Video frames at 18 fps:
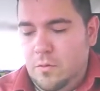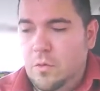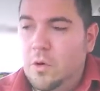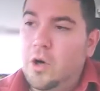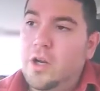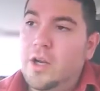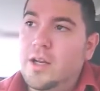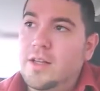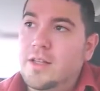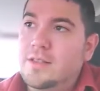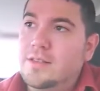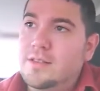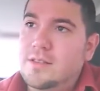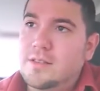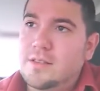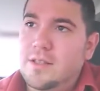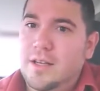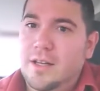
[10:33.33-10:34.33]
working in
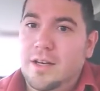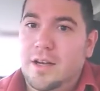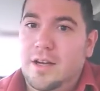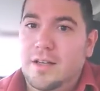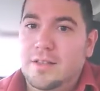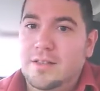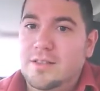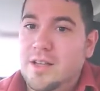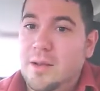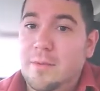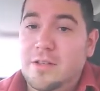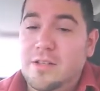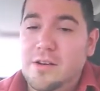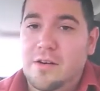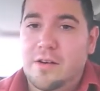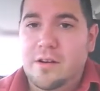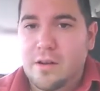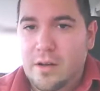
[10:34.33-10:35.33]
a
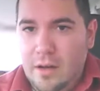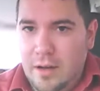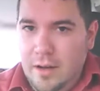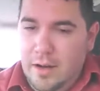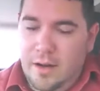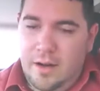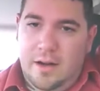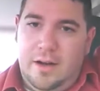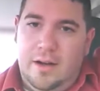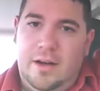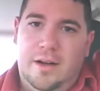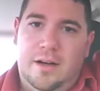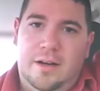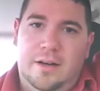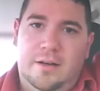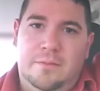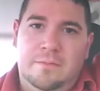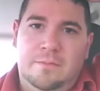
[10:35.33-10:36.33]
cemetery.
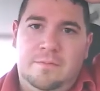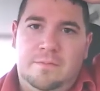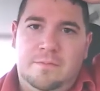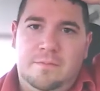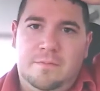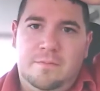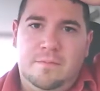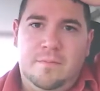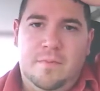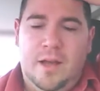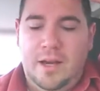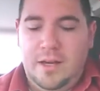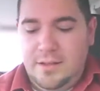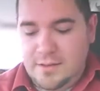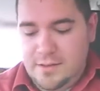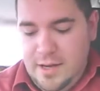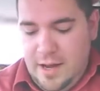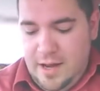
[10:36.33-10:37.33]

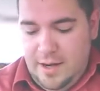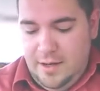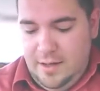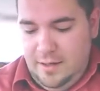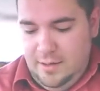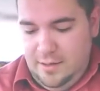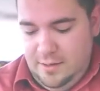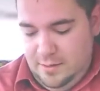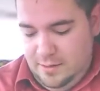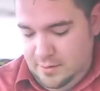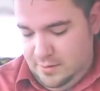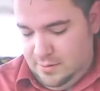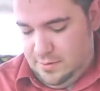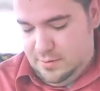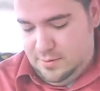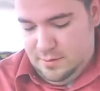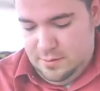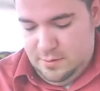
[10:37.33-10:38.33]
Eddie's dad
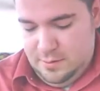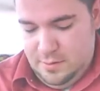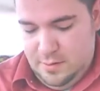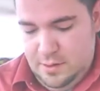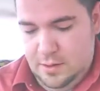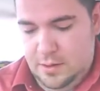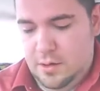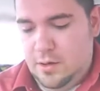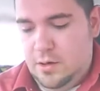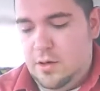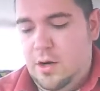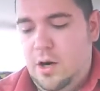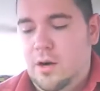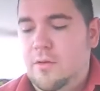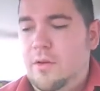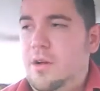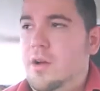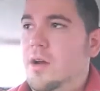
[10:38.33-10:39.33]
is
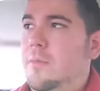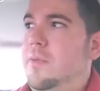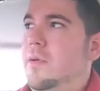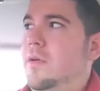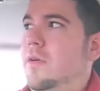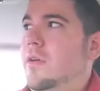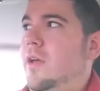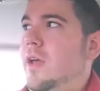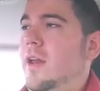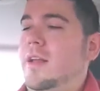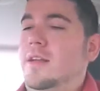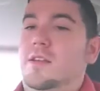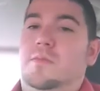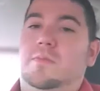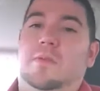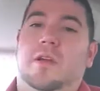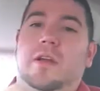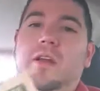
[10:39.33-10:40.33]
carving up and
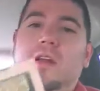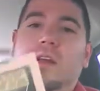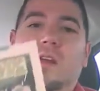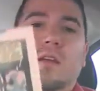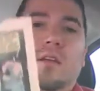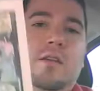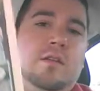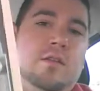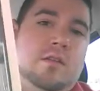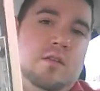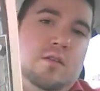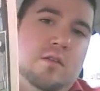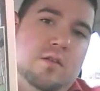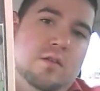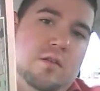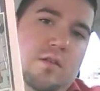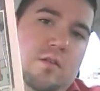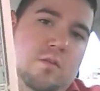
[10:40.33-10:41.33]
explaining
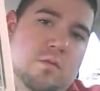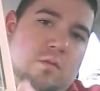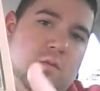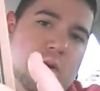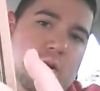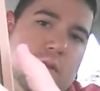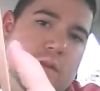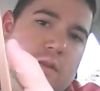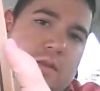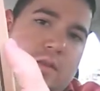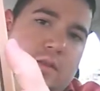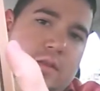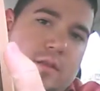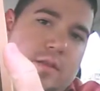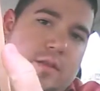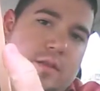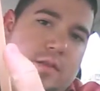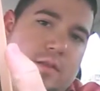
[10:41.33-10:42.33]
what,
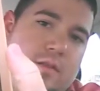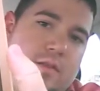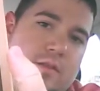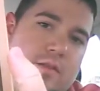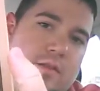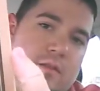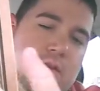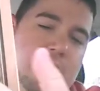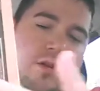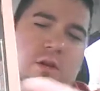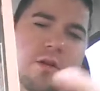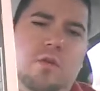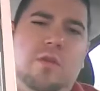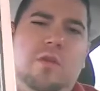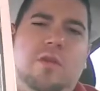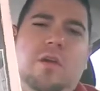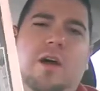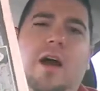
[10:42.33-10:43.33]
you
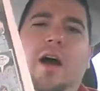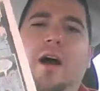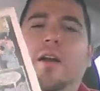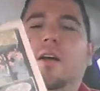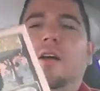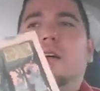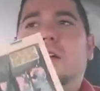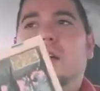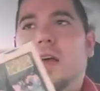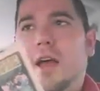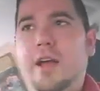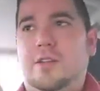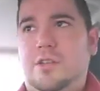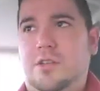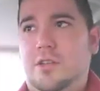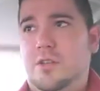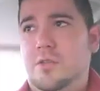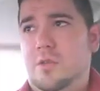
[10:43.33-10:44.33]
know, how to
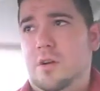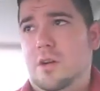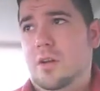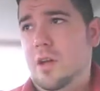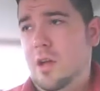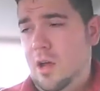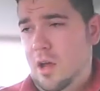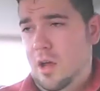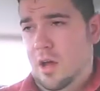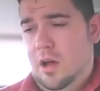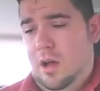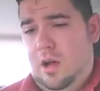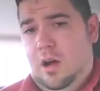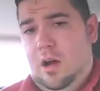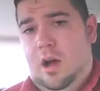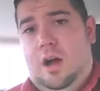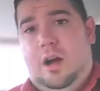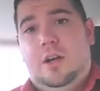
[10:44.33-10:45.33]
actually do
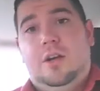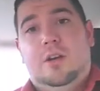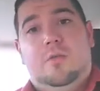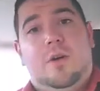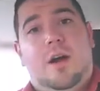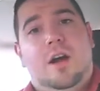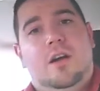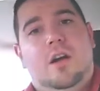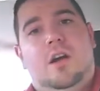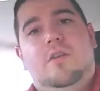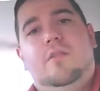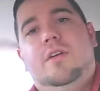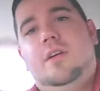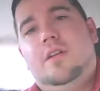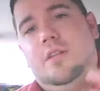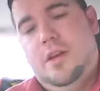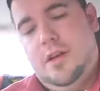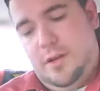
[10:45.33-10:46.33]
a good rock
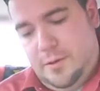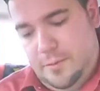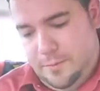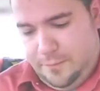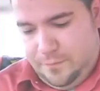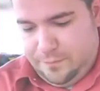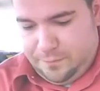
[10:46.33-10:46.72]
carving, like,